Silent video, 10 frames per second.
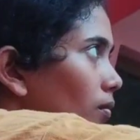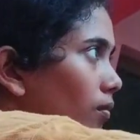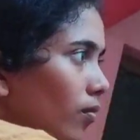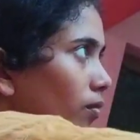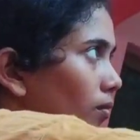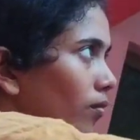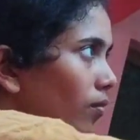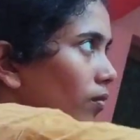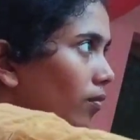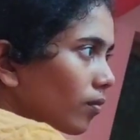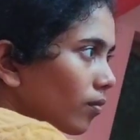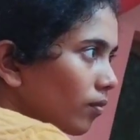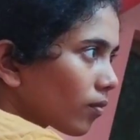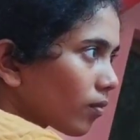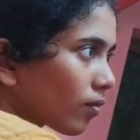
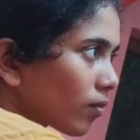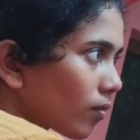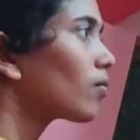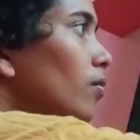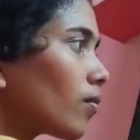(silence)